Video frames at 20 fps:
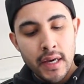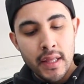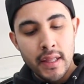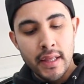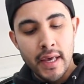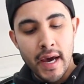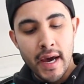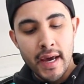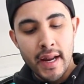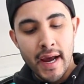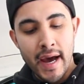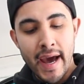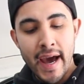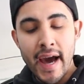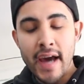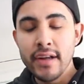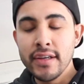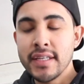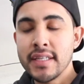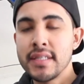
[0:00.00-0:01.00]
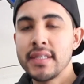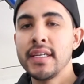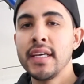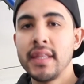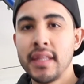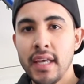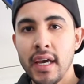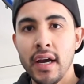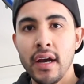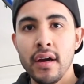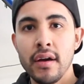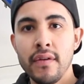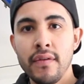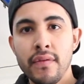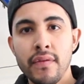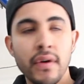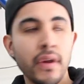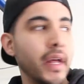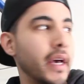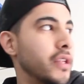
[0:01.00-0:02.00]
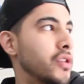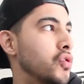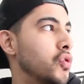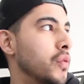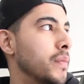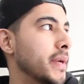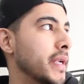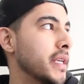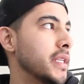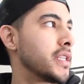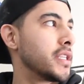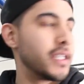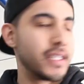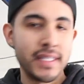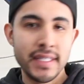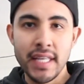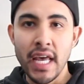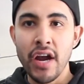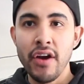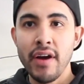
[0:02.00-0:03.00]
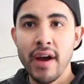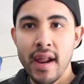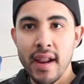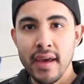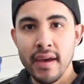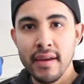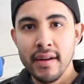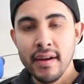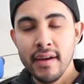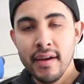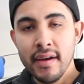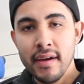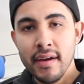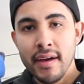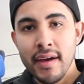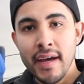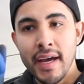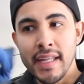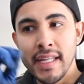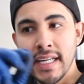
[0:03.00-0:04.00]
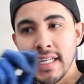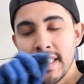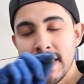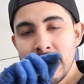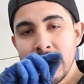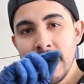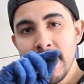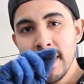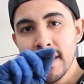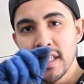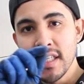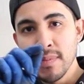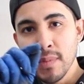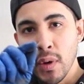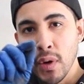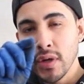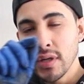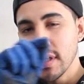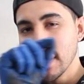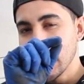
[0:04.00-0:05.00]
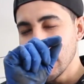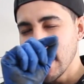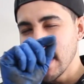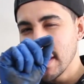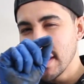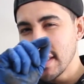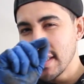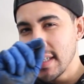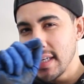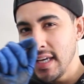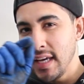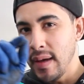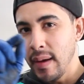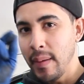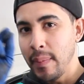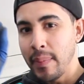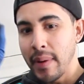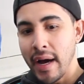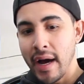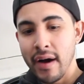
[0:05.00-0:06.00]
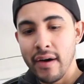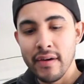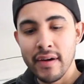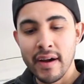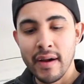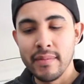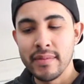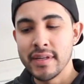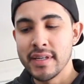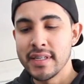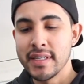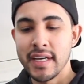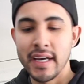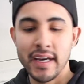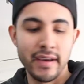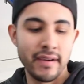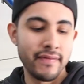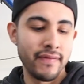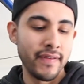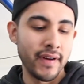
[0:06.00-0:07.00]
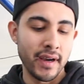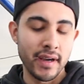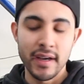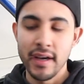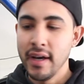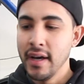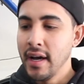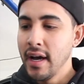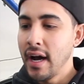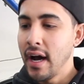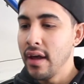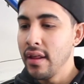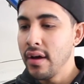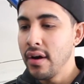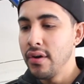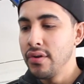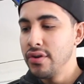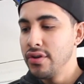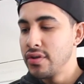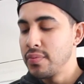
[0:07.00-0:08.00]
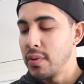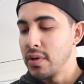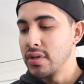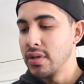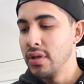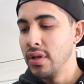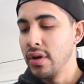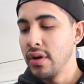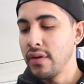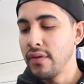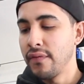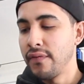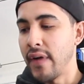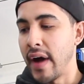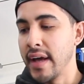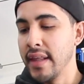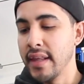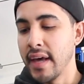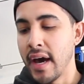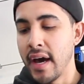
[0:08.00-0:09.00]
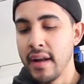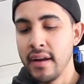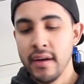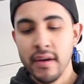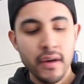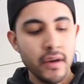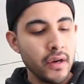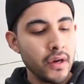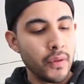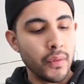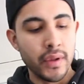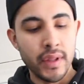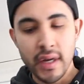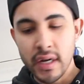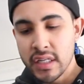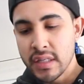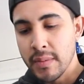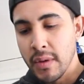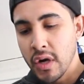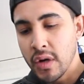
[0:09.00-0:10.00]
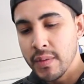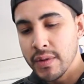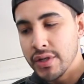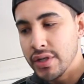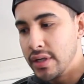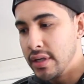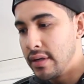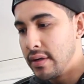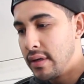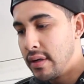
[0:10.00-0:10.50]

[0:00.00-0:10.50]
that I had to sit there for like 2 minutes, just stare at it, and then see the smoke just like seep out. And I'm just like, fuck. How the hell are you supposed to find that without a smoke machine?